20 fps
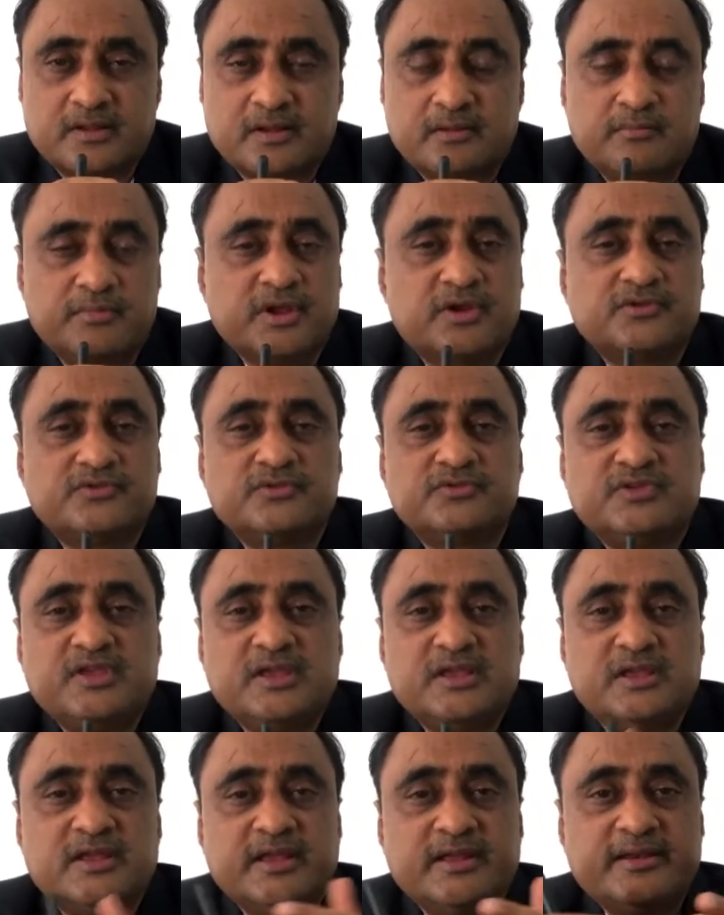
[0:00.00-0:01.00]
because you
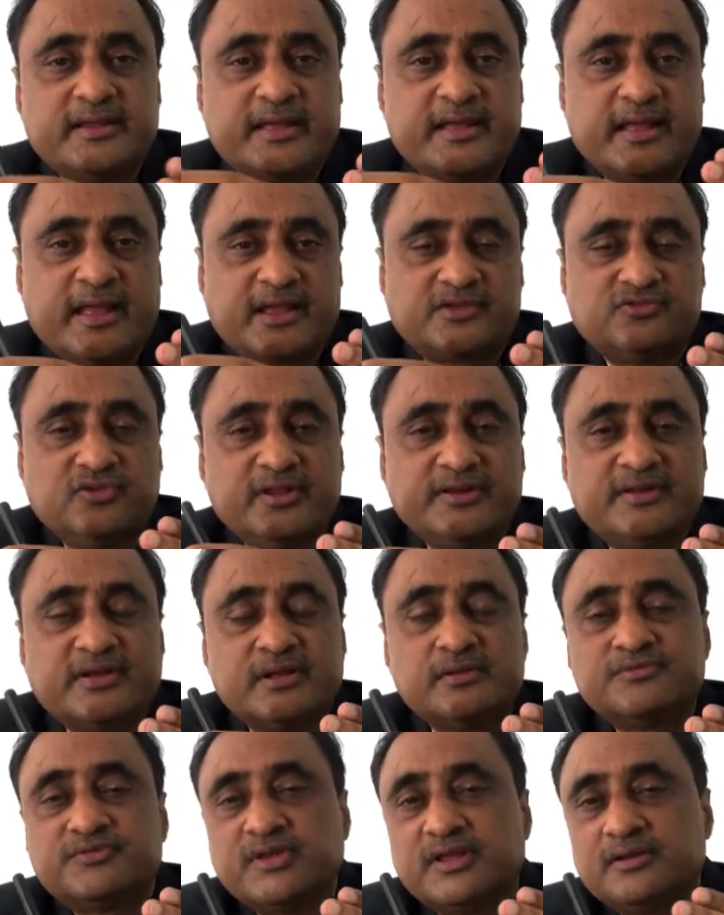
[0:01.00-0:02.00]
see it
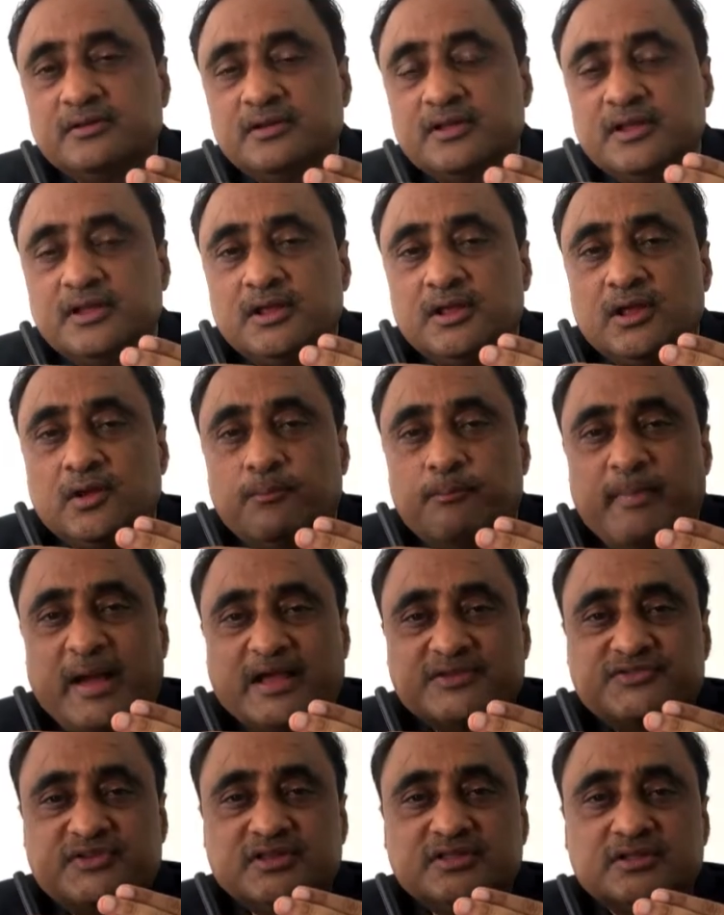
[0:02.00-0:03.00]
helps in
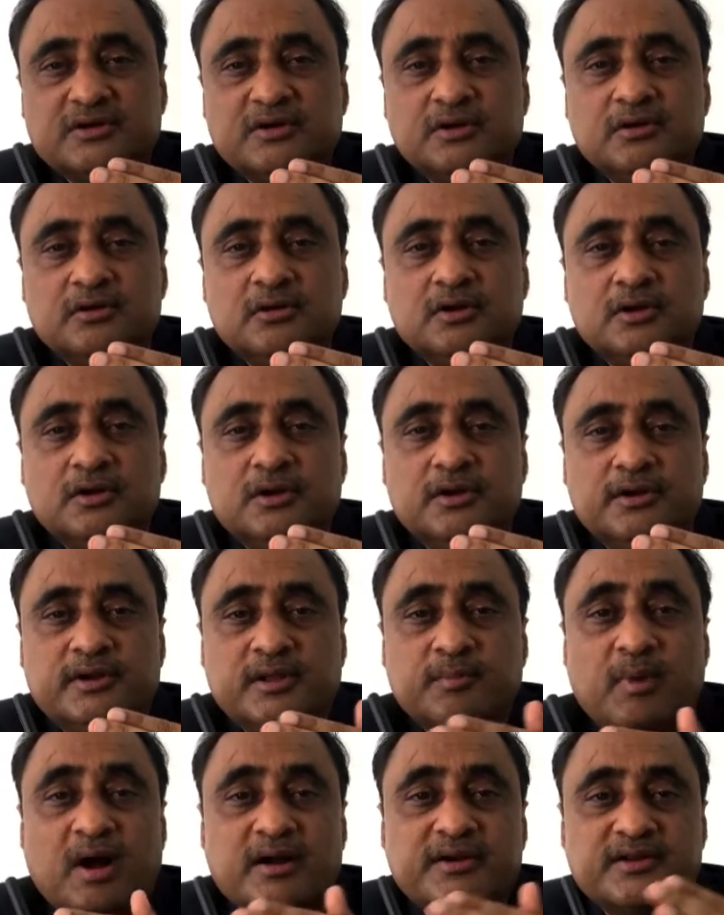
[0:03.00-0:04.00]
matching the
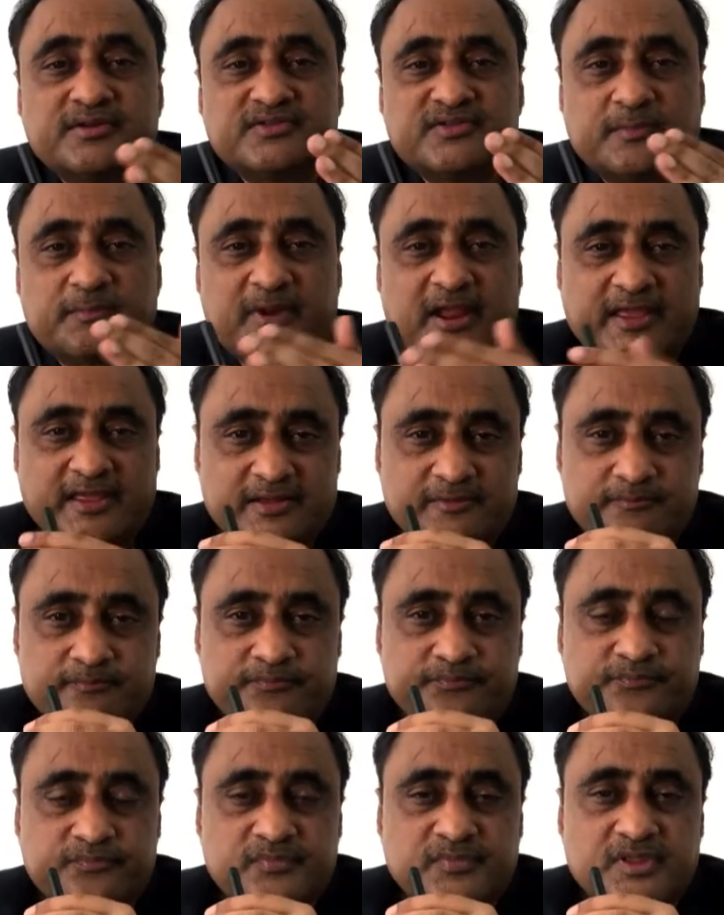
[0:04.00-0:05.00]
demand and supply,
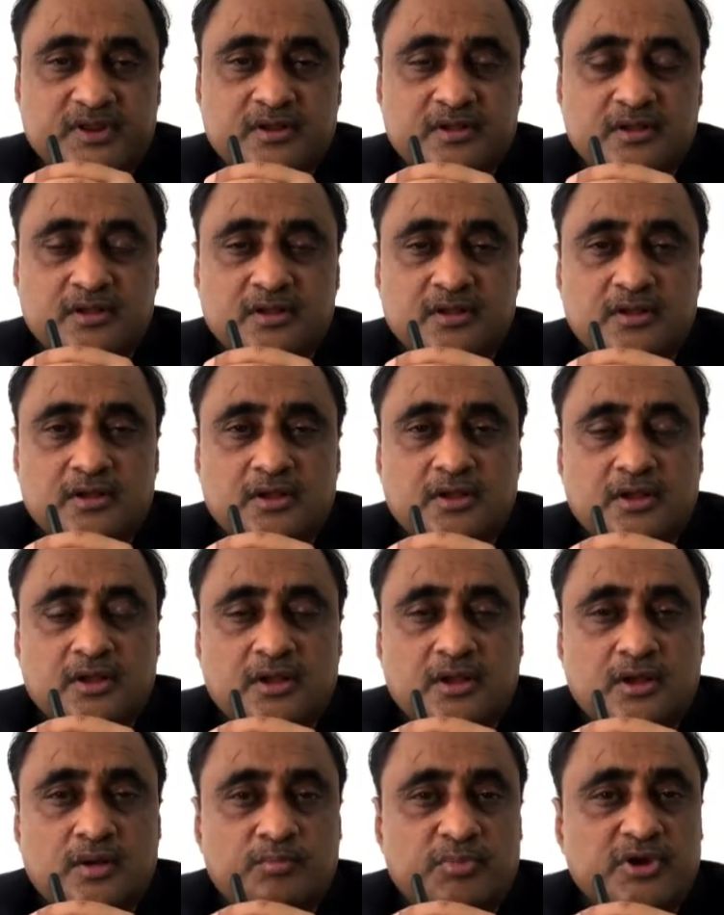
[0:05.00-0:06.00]

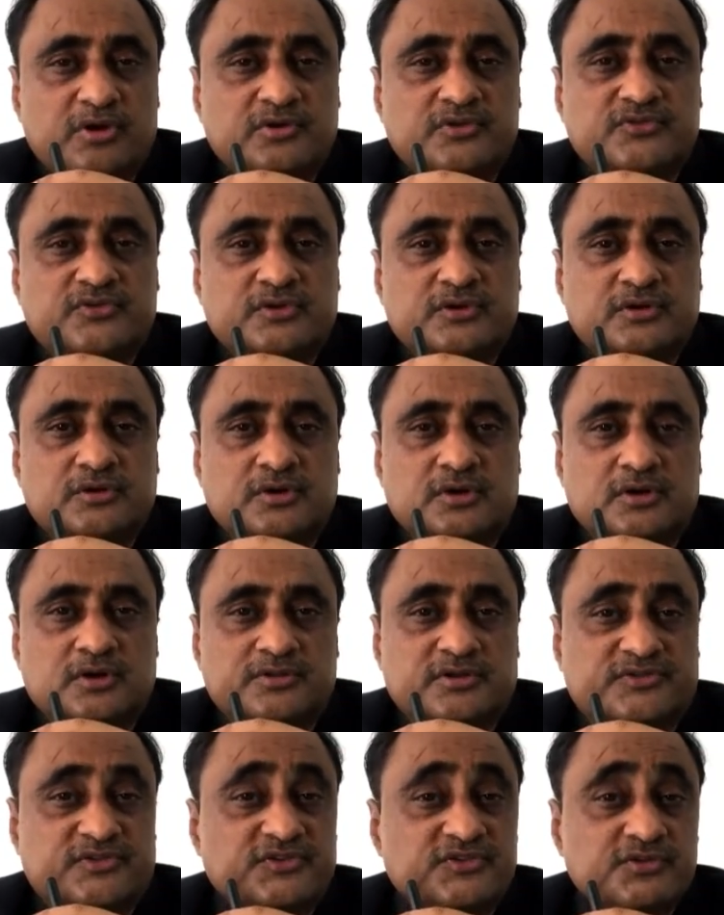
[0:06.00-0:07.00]
because
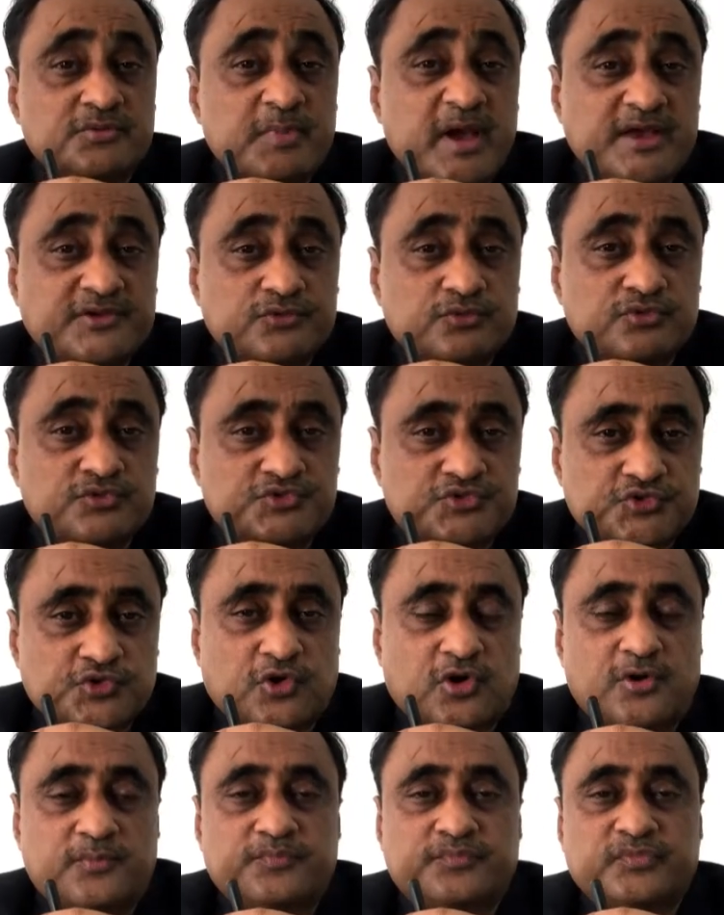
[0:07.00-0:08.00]
the system has to
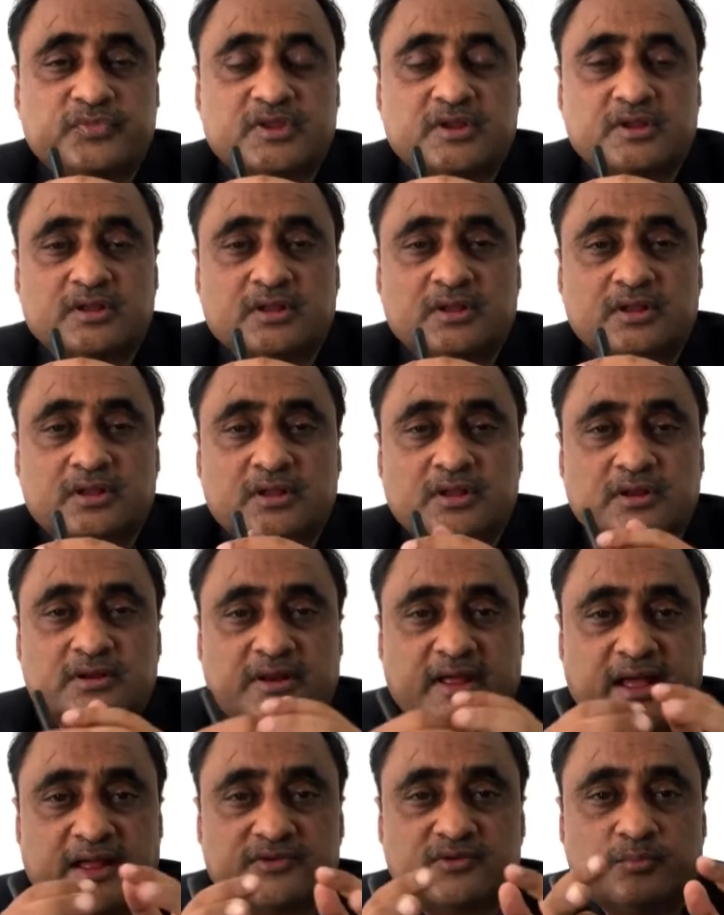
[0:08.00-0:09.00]
ensure
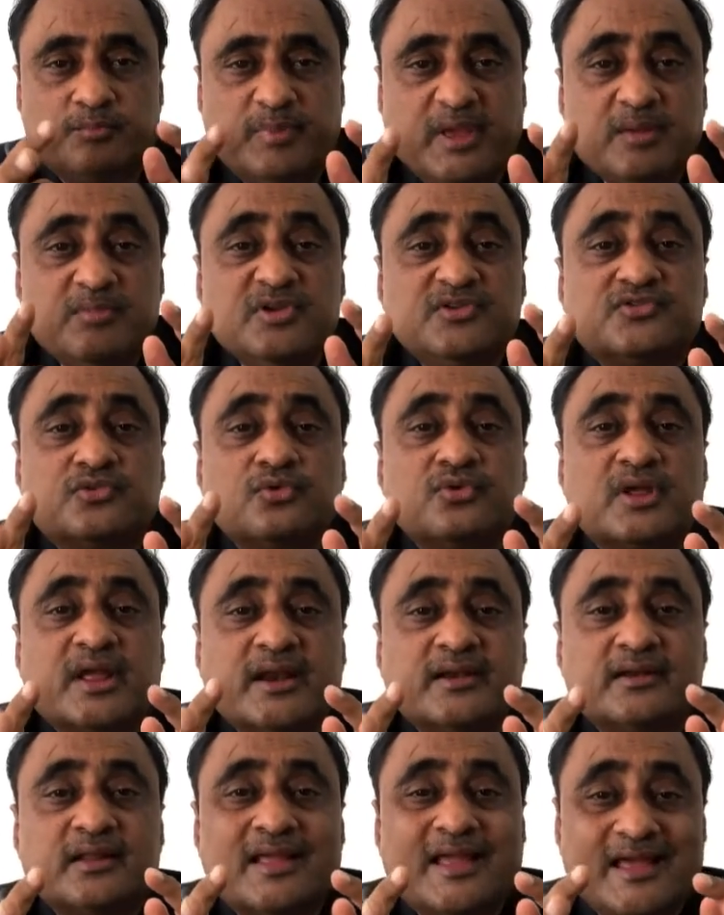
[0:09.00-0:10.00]
that baby should
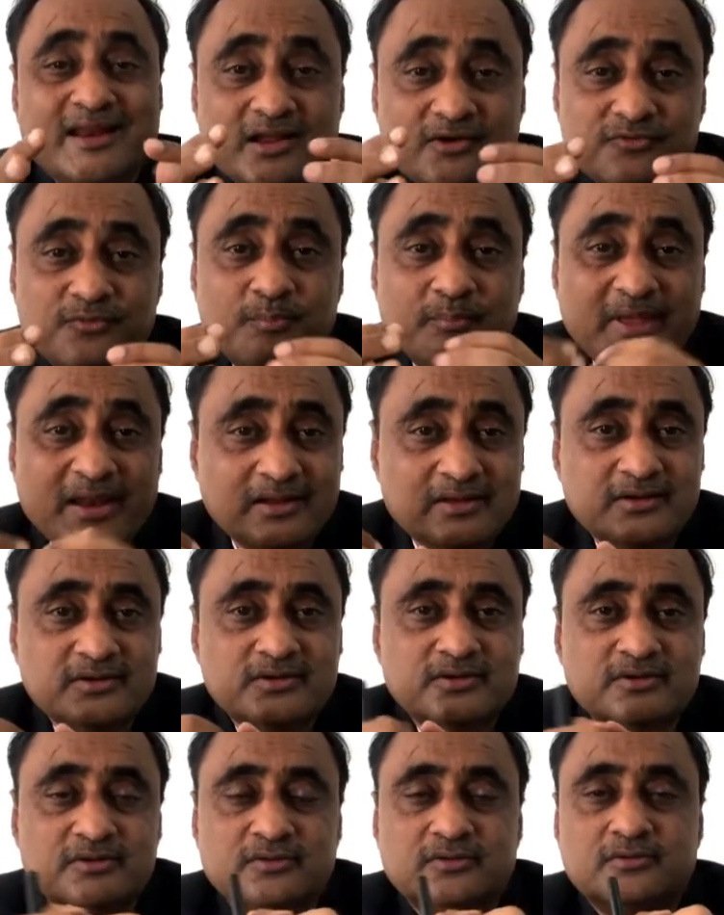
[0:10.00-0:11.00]
get enough milk,
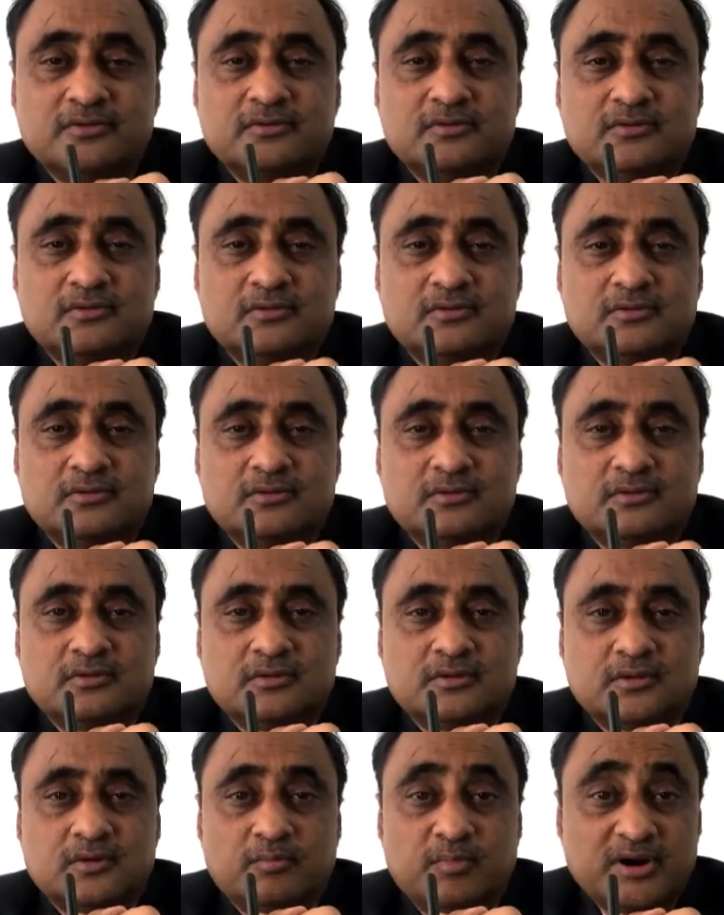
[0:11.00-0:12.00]

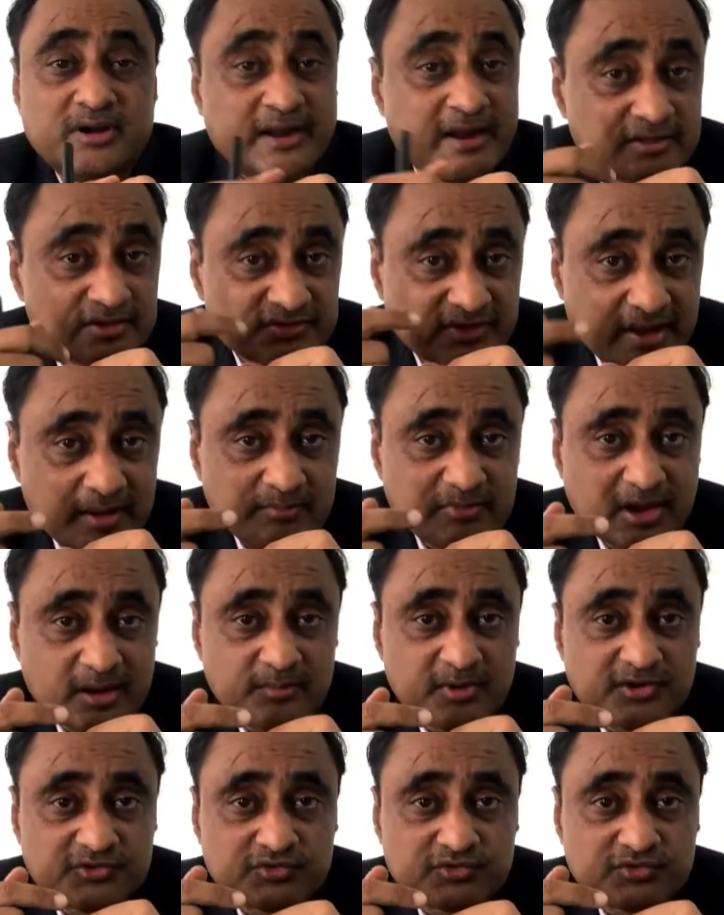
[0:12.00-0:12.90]
but at the same time it